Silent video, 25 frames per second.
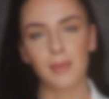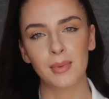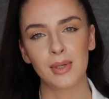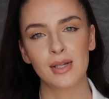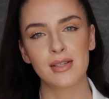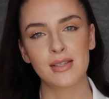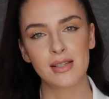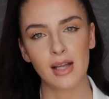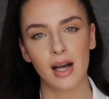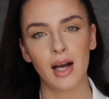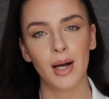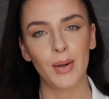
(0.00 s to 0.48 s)
I'm going
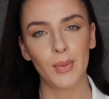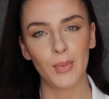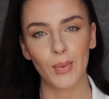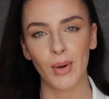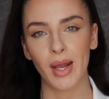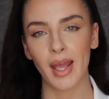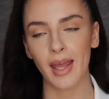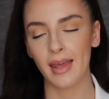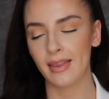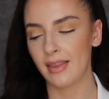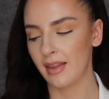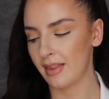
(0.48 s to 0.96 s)
to start
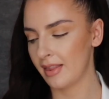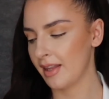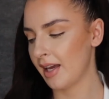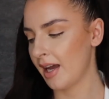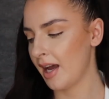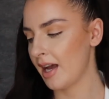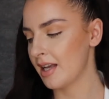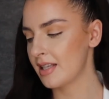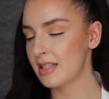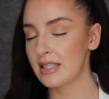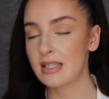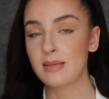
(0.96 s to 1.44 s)
with
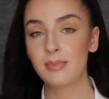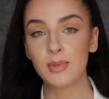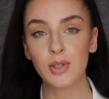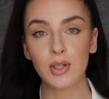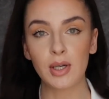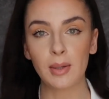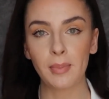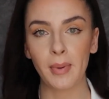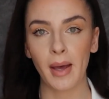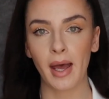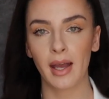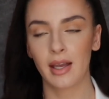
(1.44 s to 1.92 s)
the
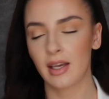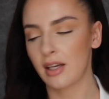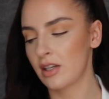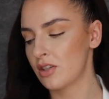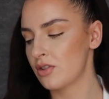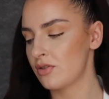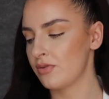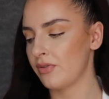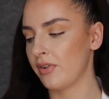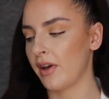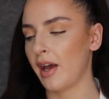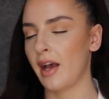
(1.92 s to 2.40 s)
smaller
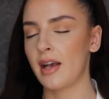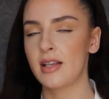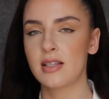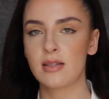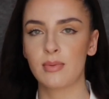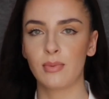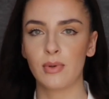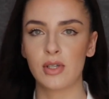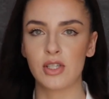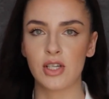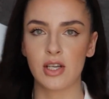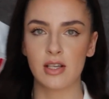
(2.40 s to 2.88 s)
package
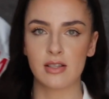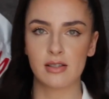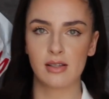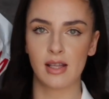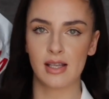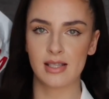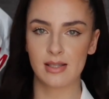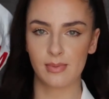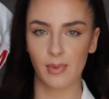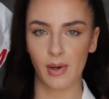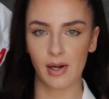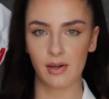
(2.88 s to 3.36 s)
first, which is
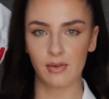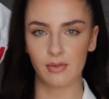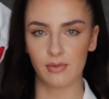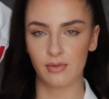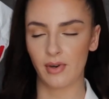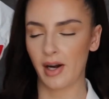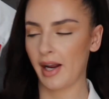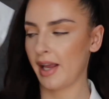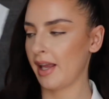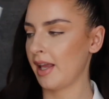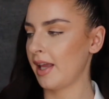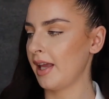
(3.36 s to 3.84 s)
this one
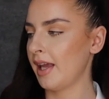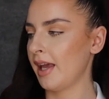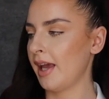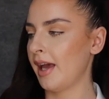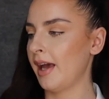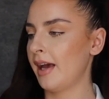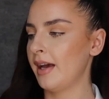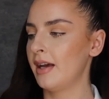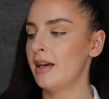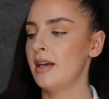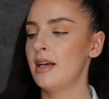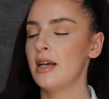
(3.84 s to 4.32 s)
right
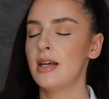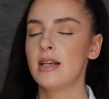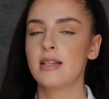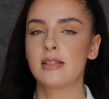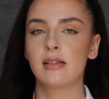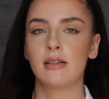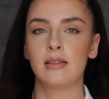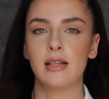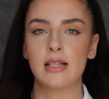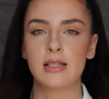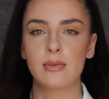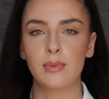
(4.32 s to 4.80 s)
here.
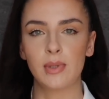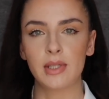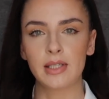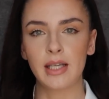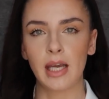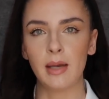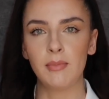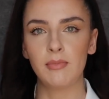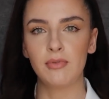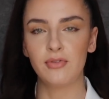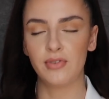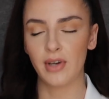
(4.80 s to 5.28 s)
So this one
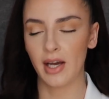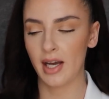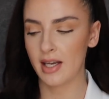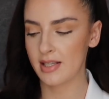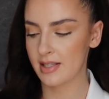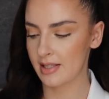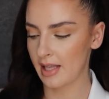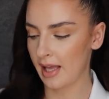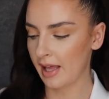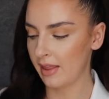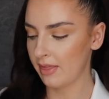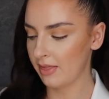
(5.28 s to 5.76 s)
came
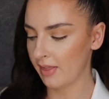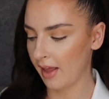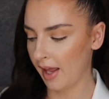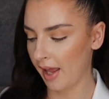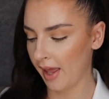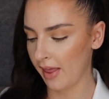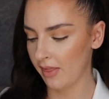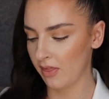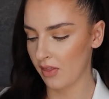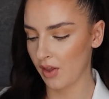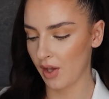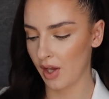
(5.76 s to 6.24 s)
first and
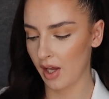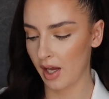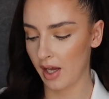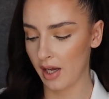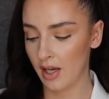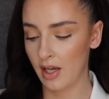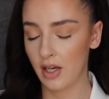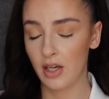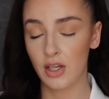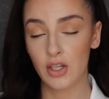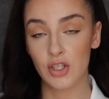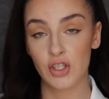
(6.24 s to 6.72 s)
then the
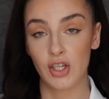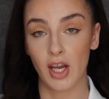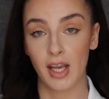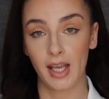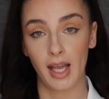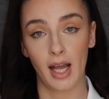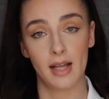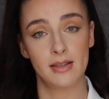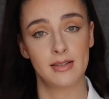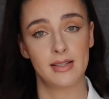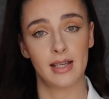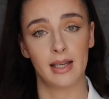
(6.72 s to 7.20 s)

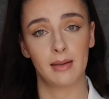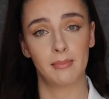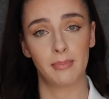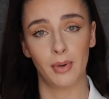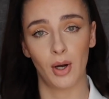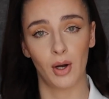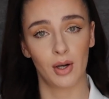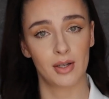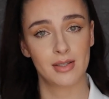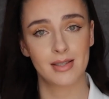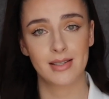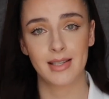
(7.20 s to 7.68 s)
gigantic
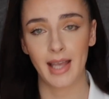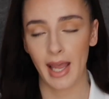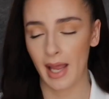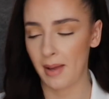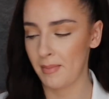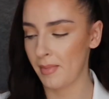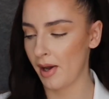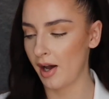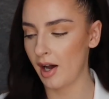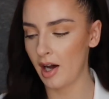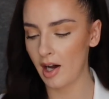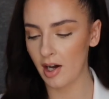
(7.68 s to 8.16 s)
box
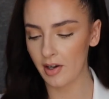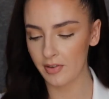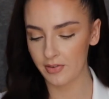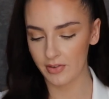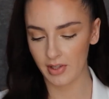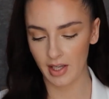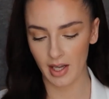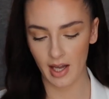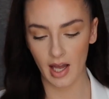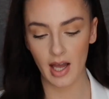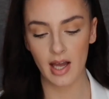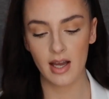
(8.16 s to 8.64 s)
came
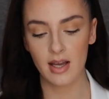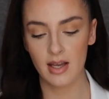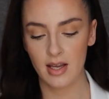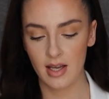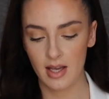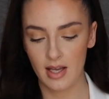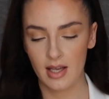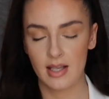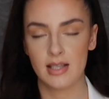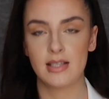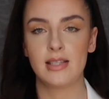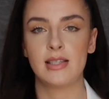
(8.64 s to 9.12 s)
after.
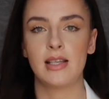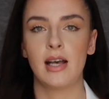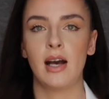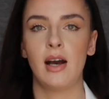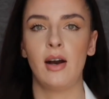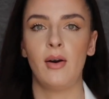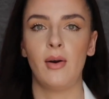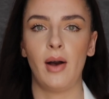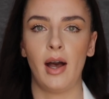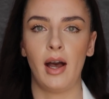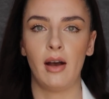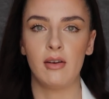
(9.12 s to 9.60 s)
So
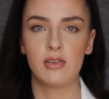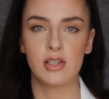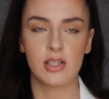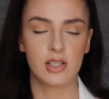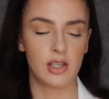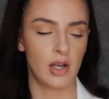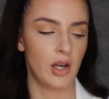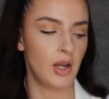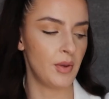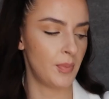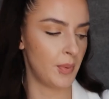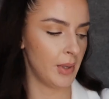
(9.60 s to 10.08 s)
I'll
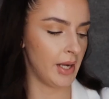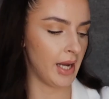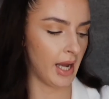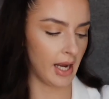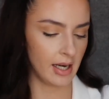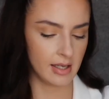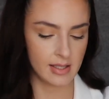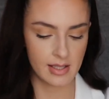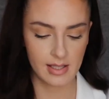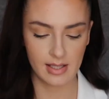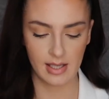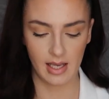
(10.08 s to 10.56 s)
just open it
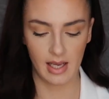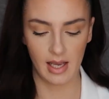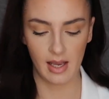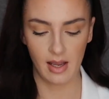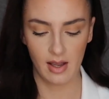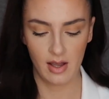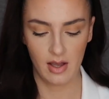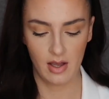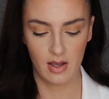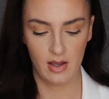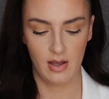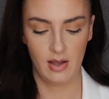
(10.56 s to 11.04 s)
and see
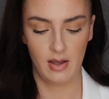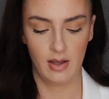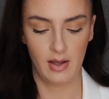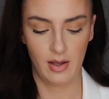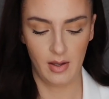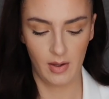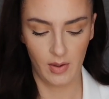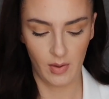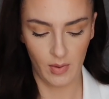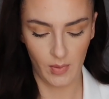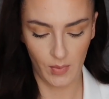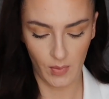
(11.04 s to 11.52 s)

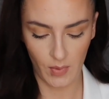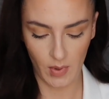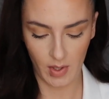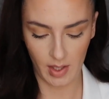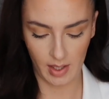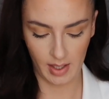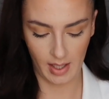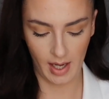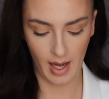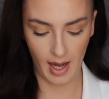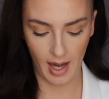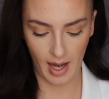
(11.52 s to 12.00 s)
what
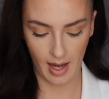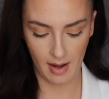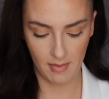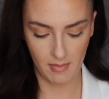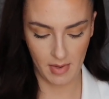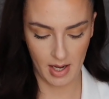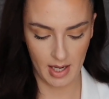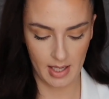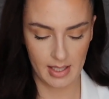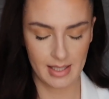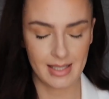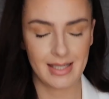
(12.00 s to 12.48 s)

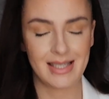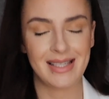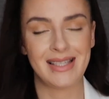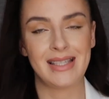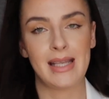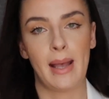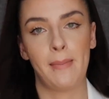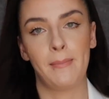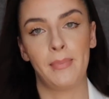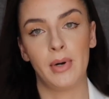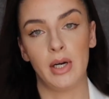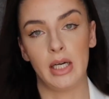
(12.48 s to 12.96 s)
came
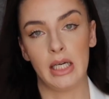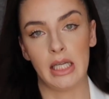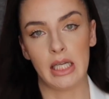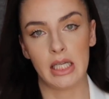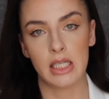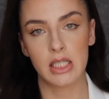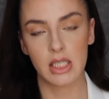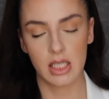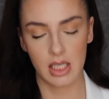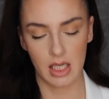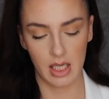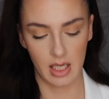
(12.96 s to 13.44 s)

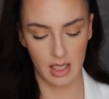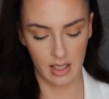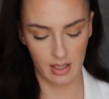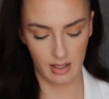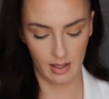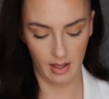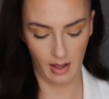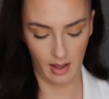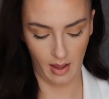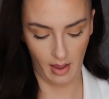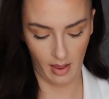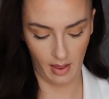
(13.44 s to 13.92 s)
separately to
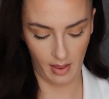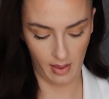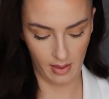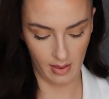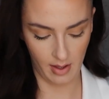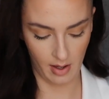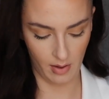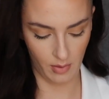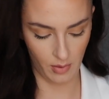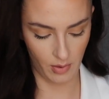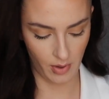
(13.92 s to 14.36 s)
the